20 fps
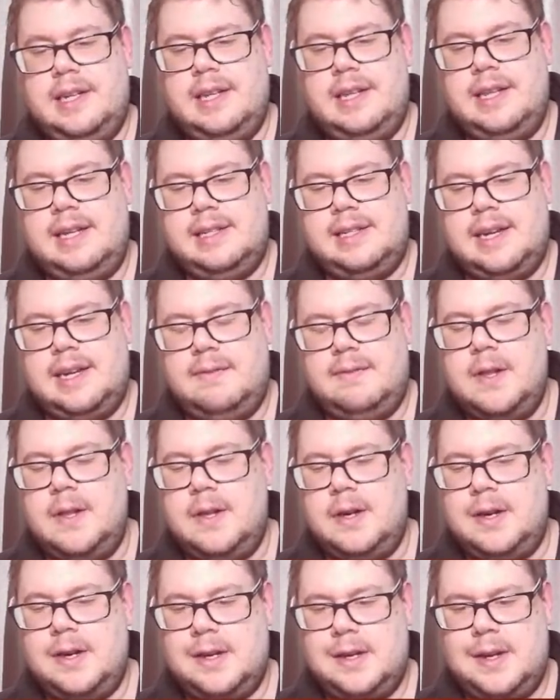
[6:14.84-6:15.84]
Let's have a
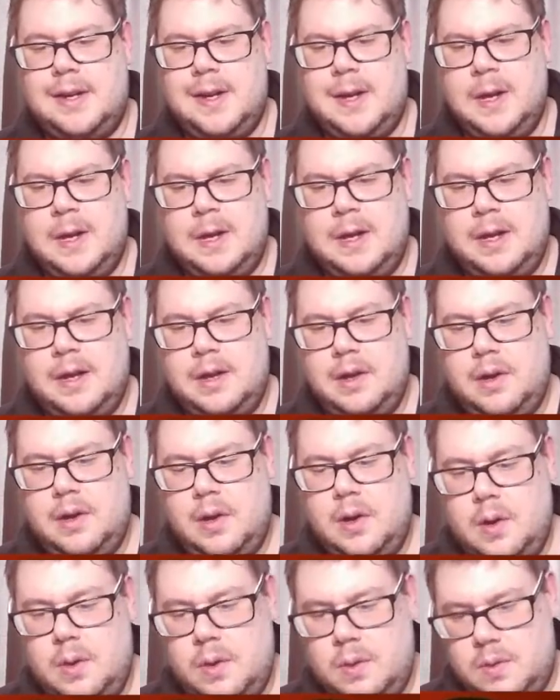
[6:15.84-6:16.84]
look.
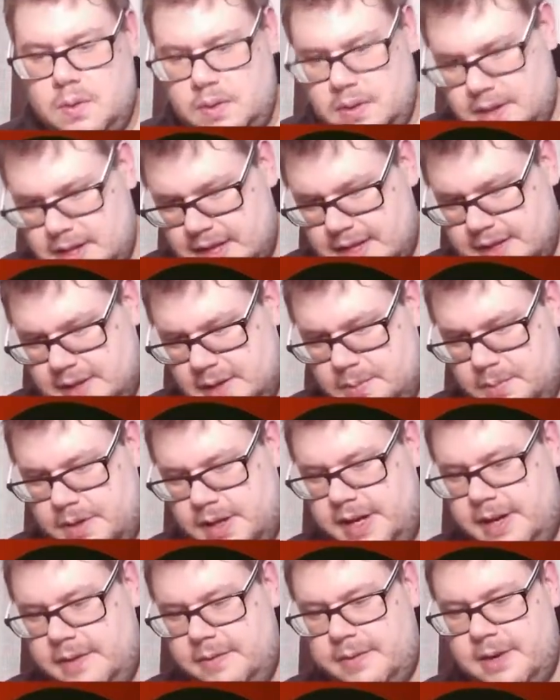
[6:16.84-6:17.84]
There's a
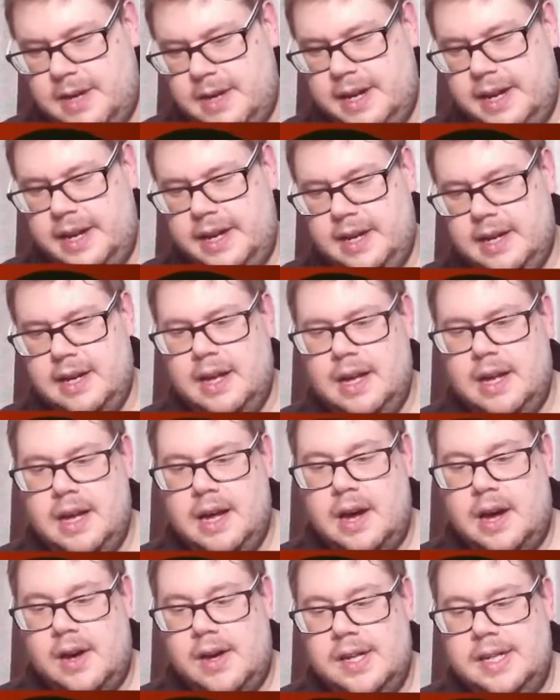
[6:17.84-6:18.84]
Bravery,
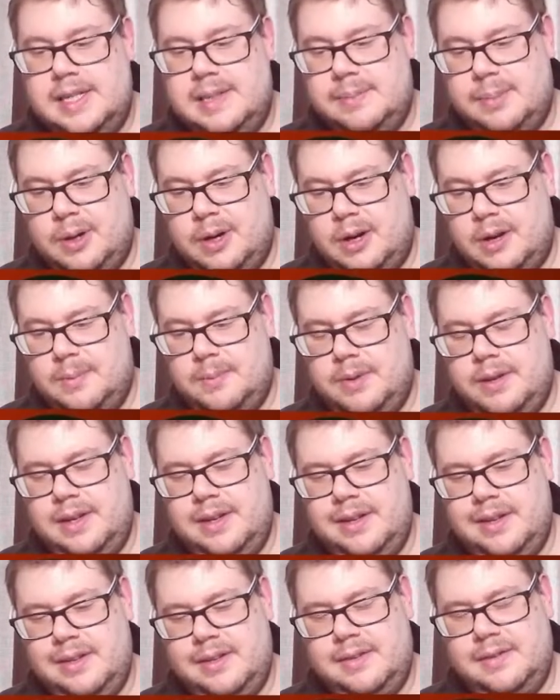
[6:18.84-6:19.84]
Ice Pop,
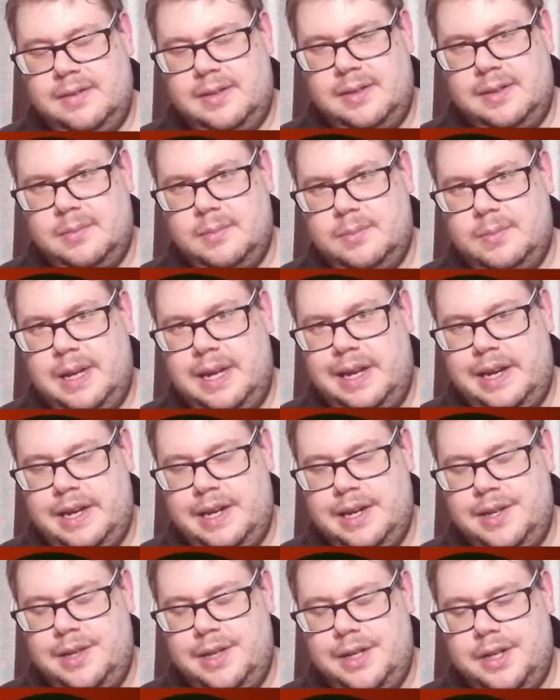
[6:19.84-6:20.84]

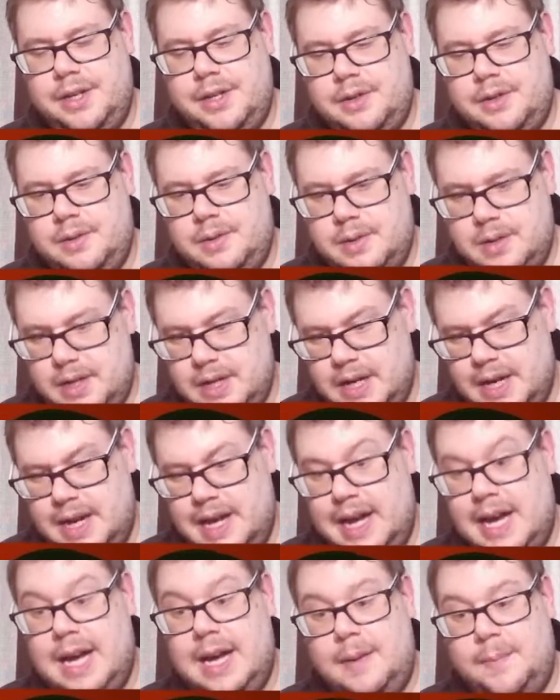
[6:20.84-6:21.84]
Pikachu,
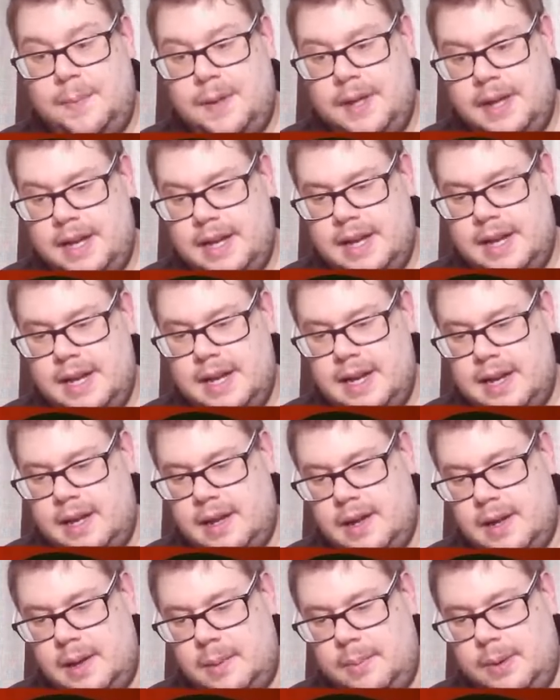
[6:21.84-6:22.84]
Applin,
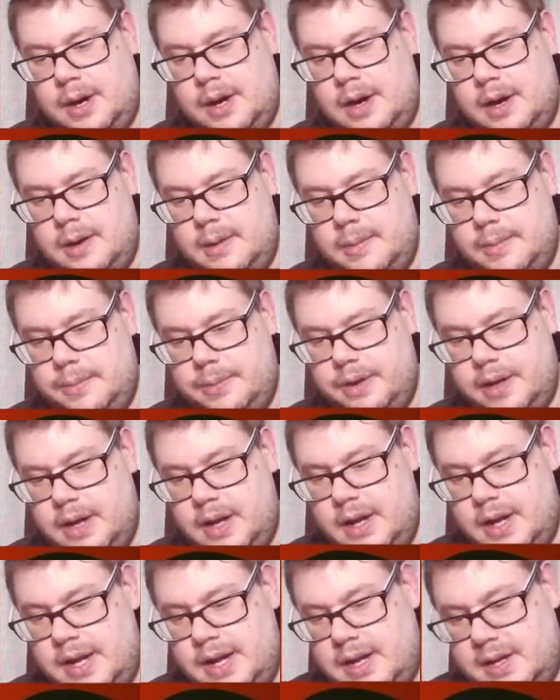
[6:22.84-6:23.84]
a Pup,
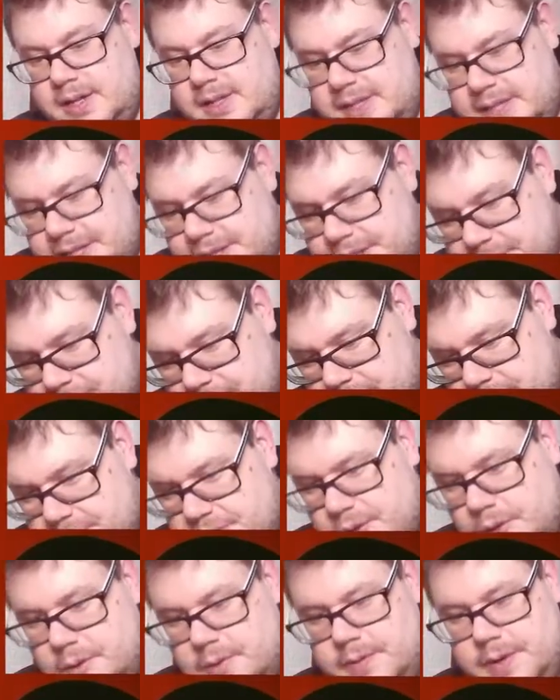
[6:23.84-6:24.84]
Sinew's
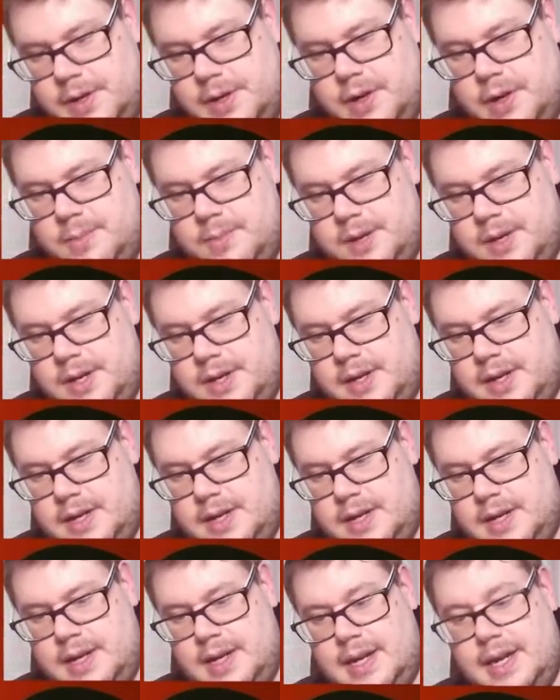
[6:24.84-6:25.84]
Resolve in Common,
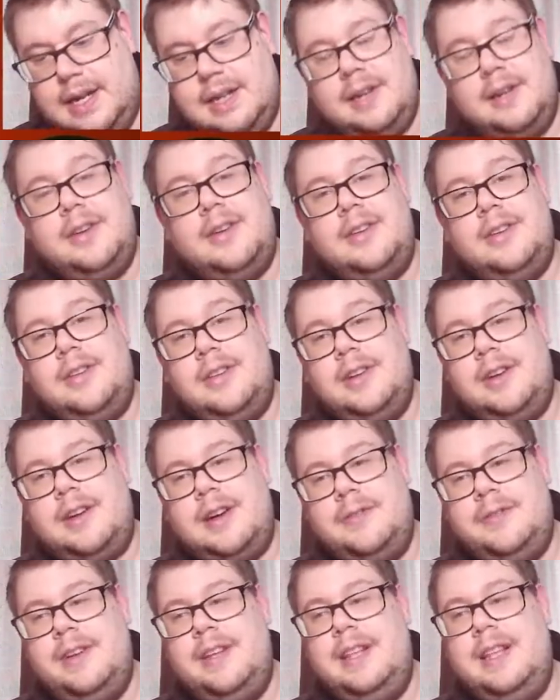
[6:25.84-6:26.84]
and a
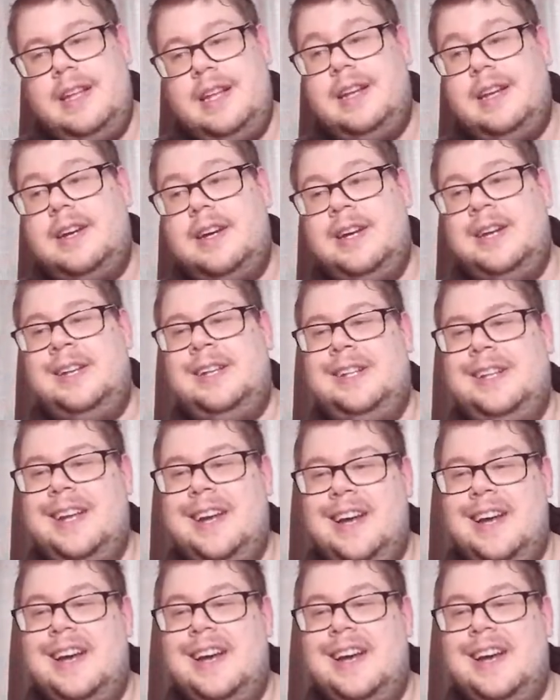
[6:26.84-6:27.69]
non-holographic Lilligan.